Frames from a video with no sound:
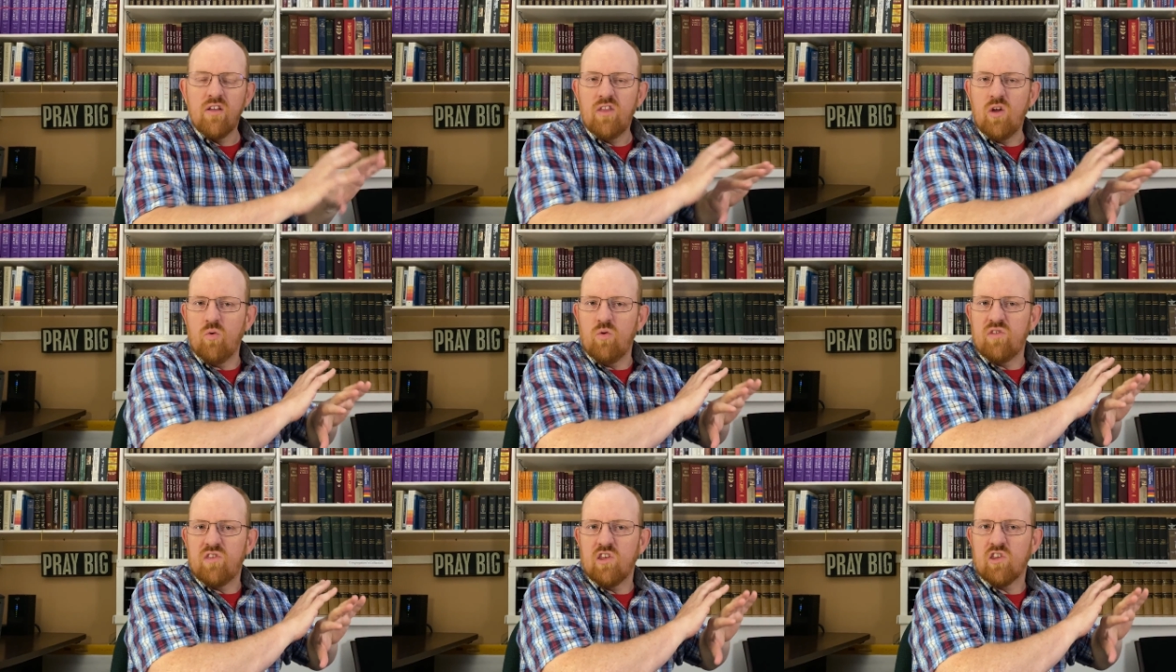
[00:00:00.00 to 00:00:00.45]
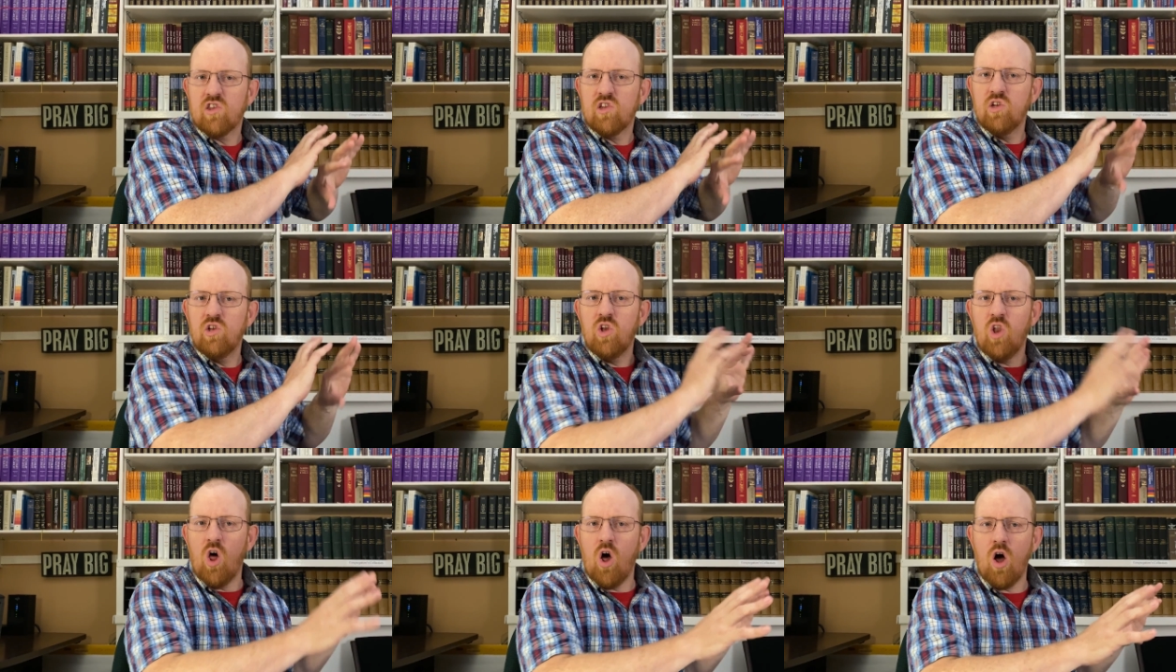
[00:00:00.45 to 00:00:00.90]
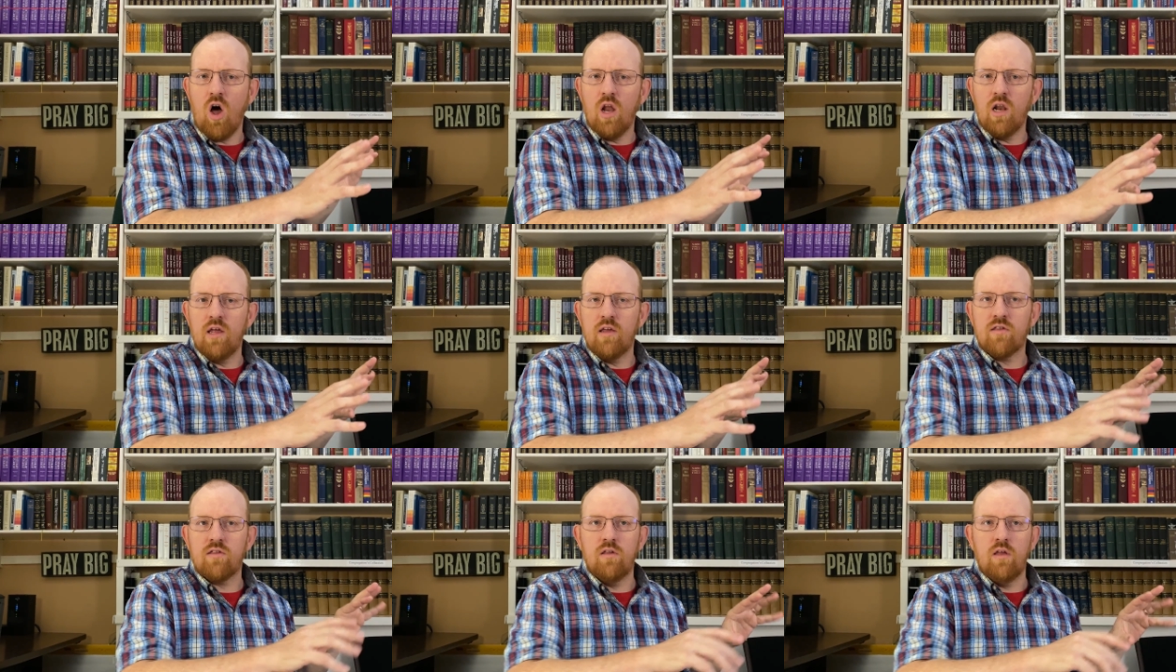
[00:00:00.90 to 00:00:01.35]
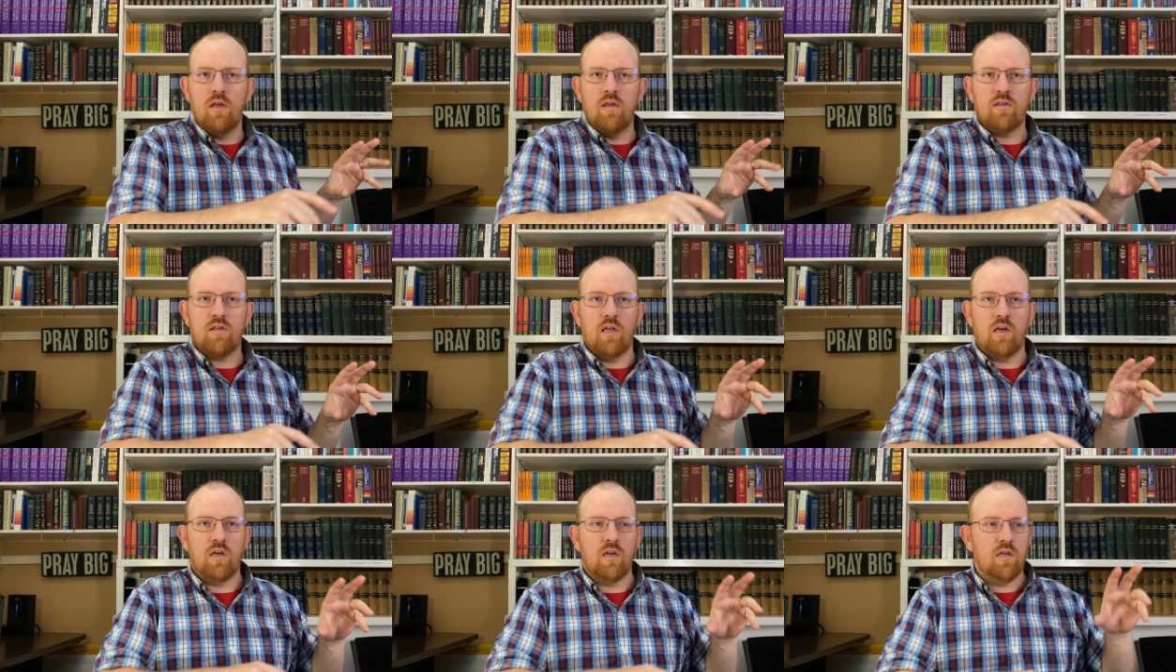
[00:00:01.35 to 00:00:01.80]
there was this
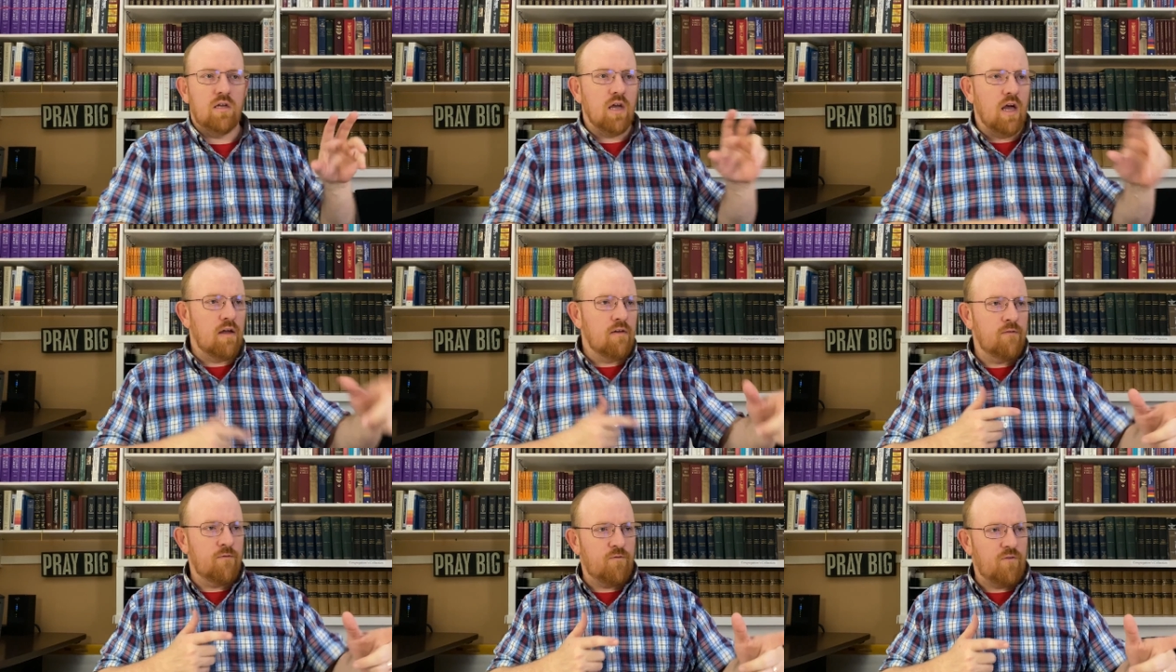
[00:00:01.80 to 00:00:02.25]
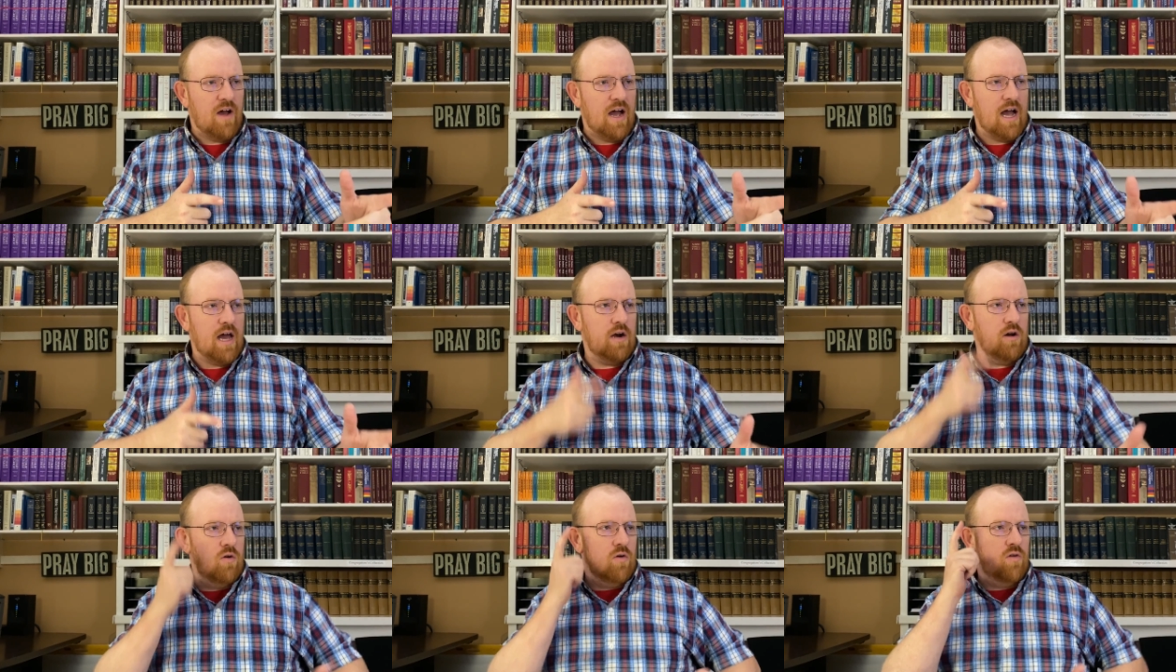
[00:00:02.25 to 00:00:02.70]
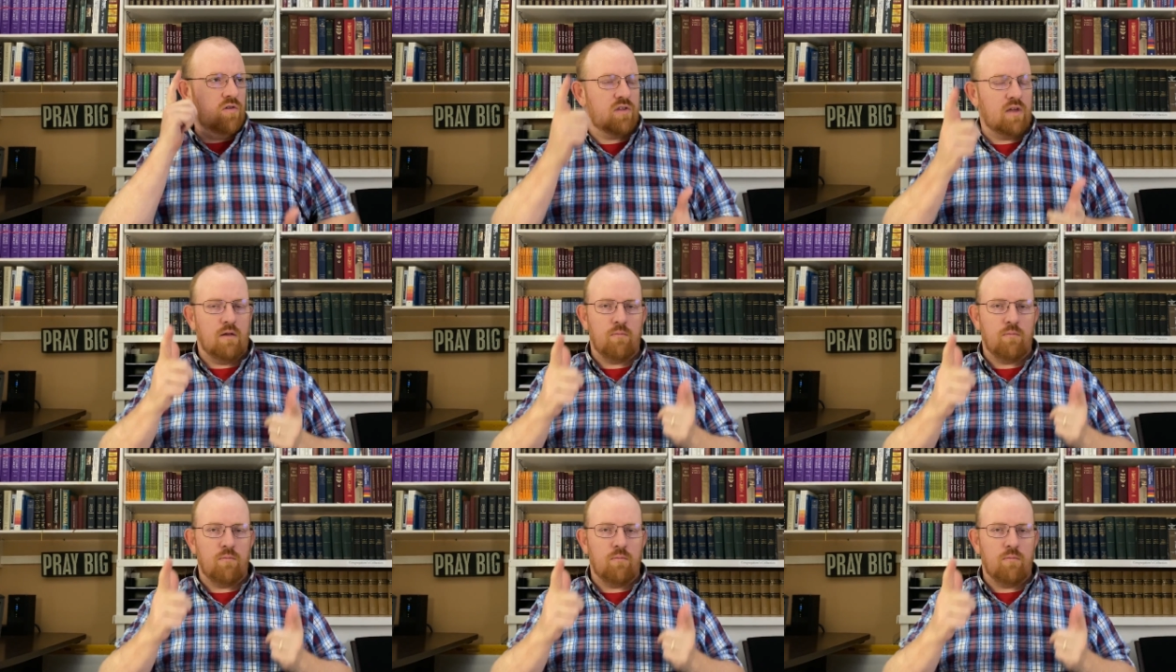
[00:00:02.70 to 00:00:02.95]
lawlessness and gunfighters